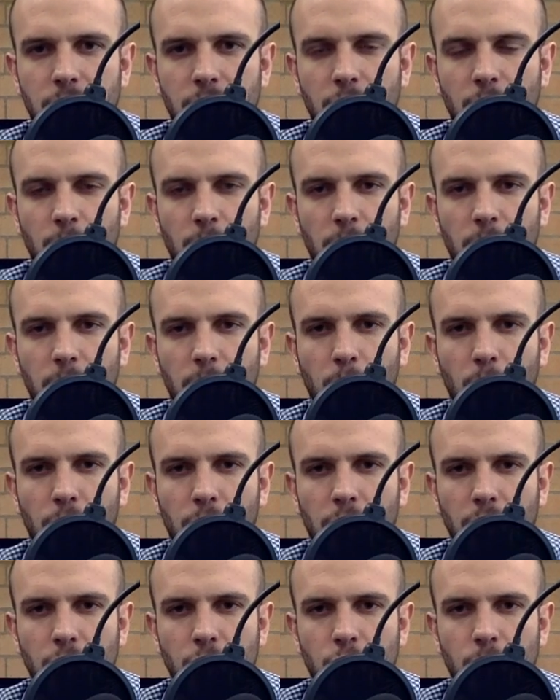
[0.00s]
You're probably
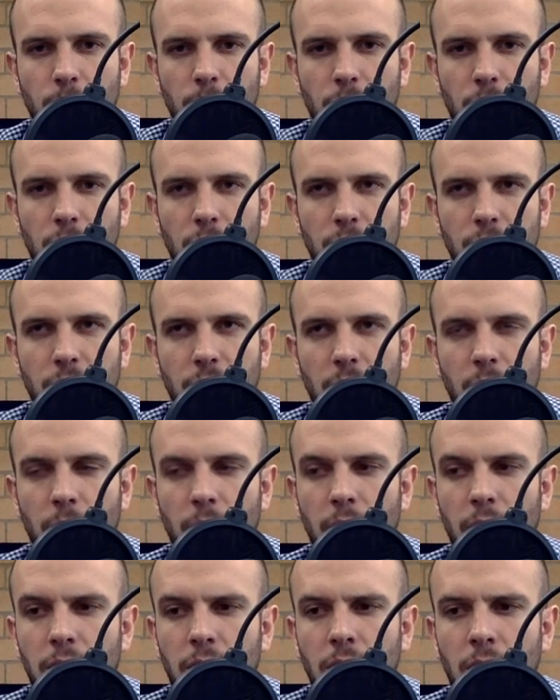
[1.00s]
working super close
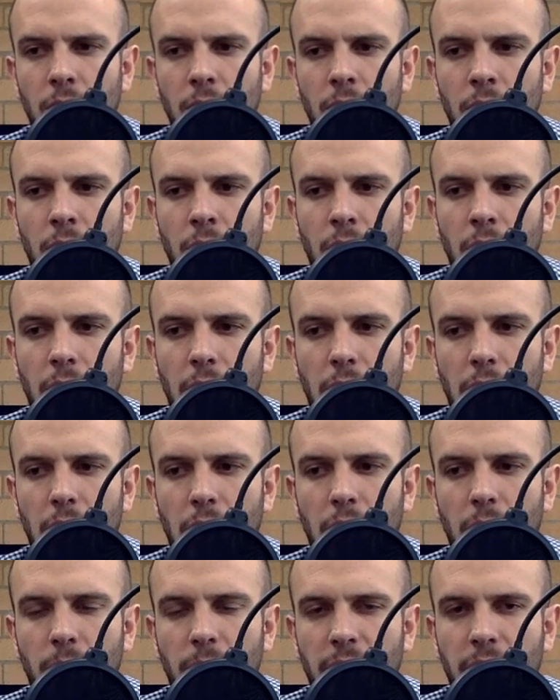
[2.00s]
anyway.
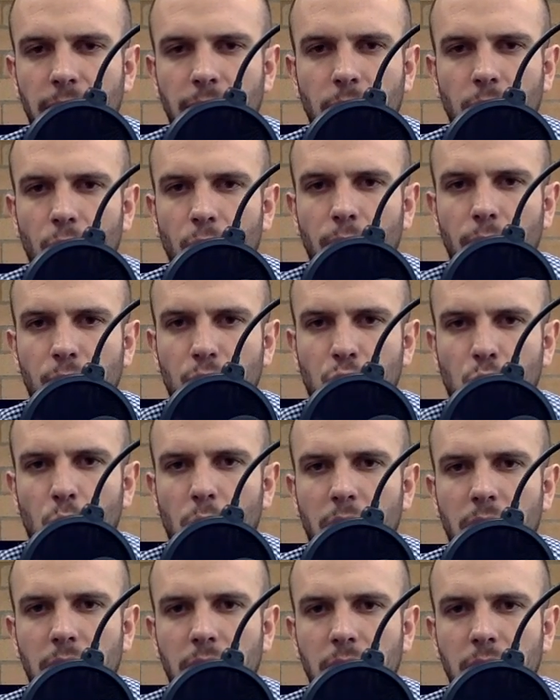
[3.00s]
And if you're over
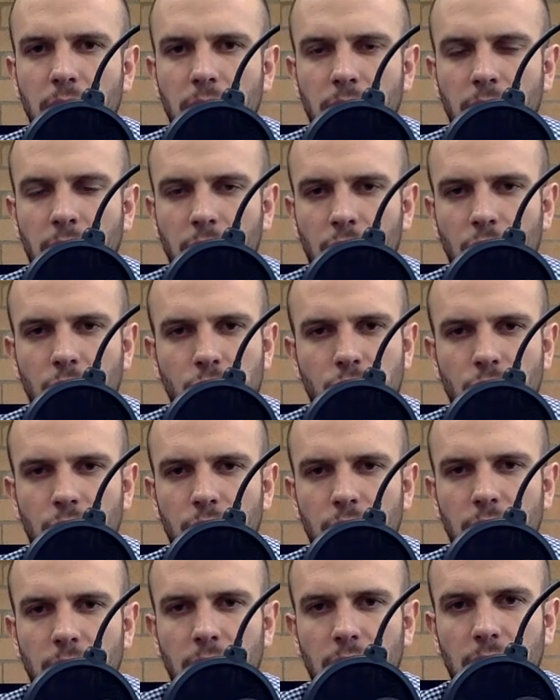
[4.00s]
20, like, you're starting
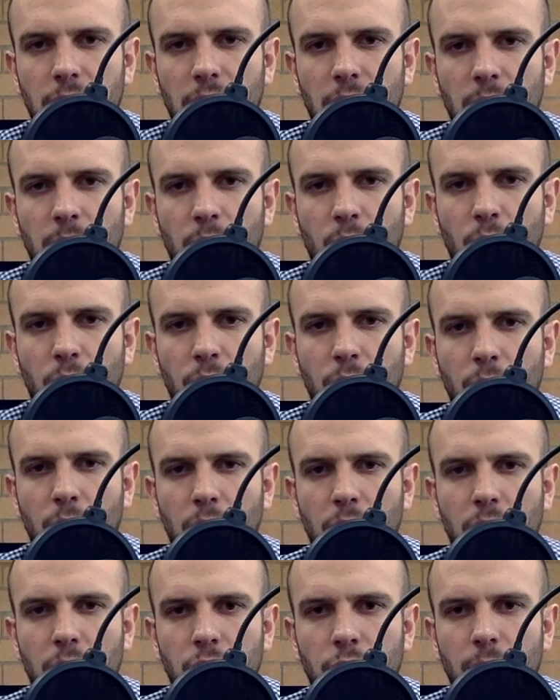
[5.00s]
to get into that point
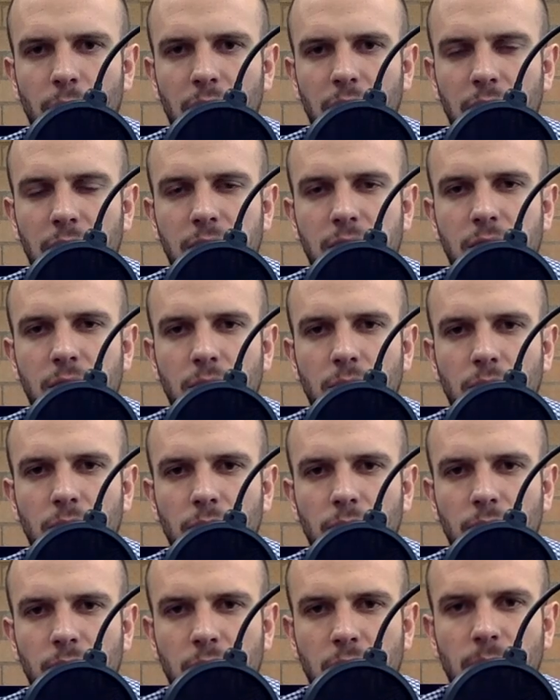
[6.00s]
where you might need
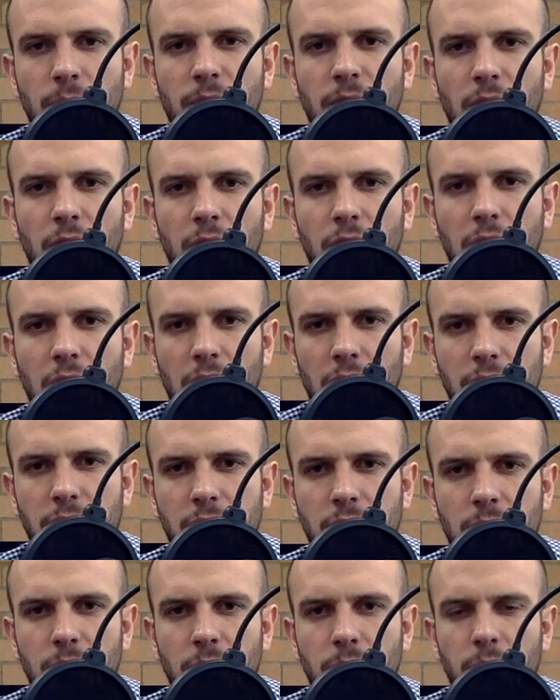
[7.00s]
some very
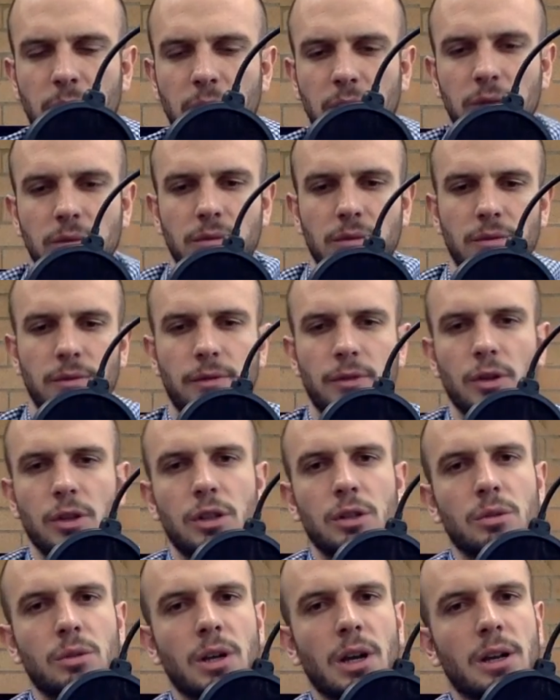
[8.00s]
custom built for
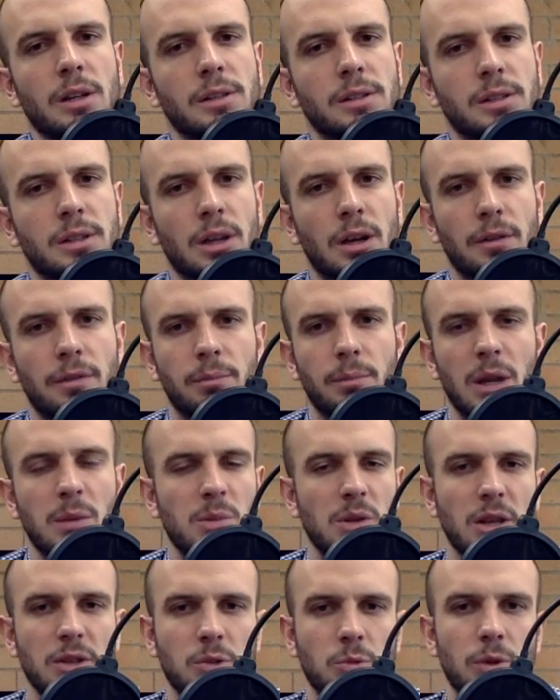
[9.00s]
you kind of stuff. Maybe
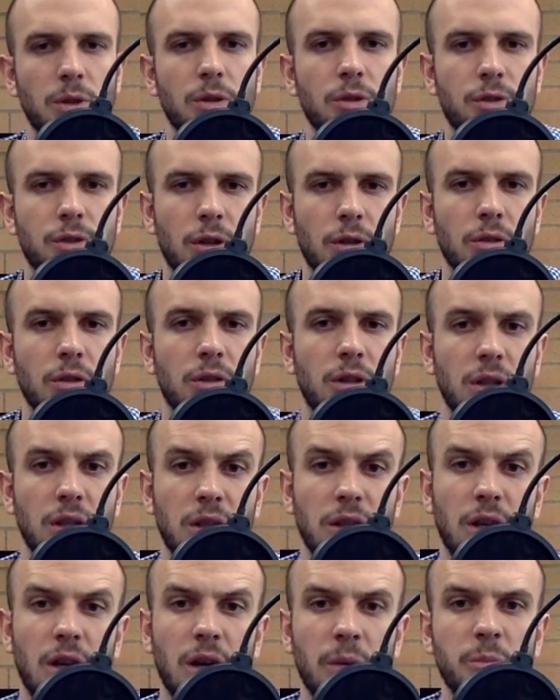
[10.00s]
that's when you start looking
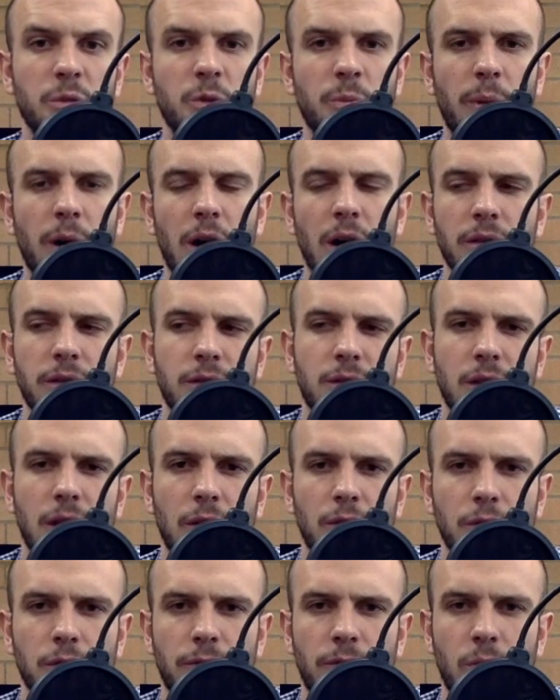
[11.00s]
into HubSpot,
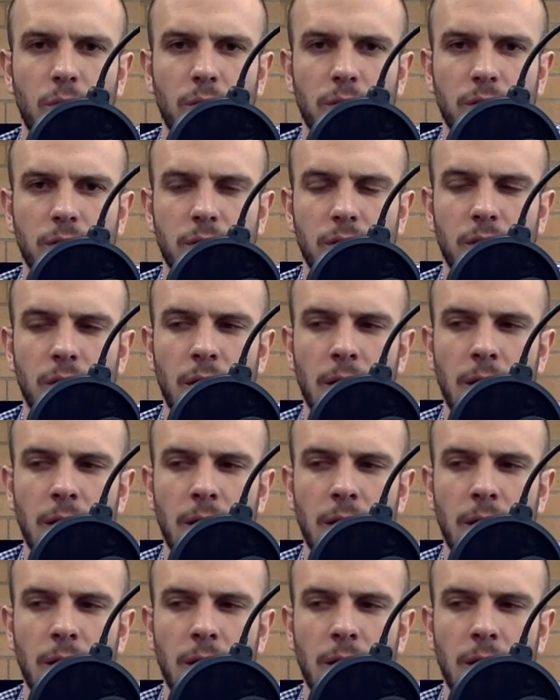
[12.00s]
Salesforce.